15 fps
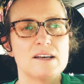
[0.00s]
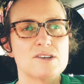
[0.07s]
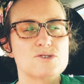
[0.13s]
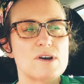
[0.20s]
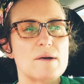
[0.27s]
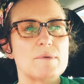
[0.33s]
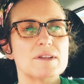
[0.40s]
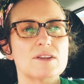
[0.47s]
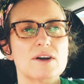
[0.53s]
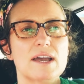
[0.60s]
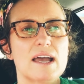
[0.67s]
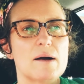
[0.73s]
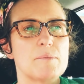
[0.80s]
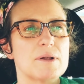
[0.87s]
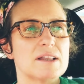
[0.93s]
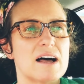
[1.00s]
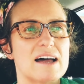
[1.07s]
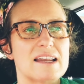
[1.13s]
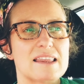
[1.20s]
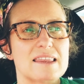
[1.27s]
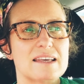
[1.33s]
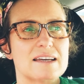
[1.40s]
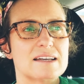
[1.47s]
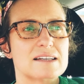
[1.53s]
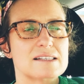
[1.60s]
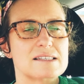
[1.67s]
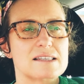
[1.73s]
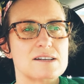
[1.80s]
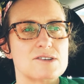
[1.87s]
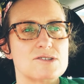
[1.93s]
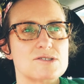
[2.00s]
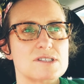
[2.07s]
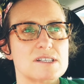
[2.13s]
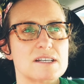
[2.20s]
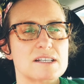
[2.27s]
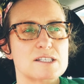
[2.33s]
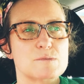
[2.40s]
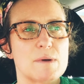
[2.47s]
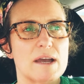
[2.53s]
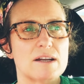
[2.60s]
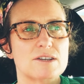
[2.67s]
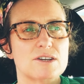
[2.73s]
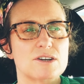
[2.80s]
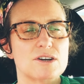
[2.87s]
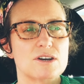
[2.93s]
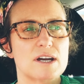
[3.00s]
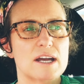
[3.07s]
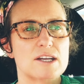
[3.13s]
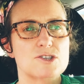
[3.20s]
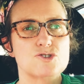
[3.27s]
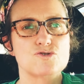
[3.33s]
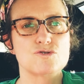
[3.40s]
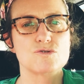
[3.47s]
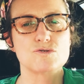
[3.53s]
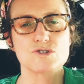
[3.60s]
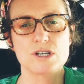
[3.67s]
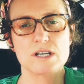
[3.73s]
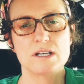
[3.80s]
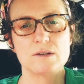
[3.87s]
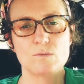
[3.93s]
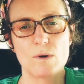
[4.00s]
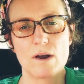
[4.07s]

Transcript: So I've been looking up a lot of things. There's expander extrusion,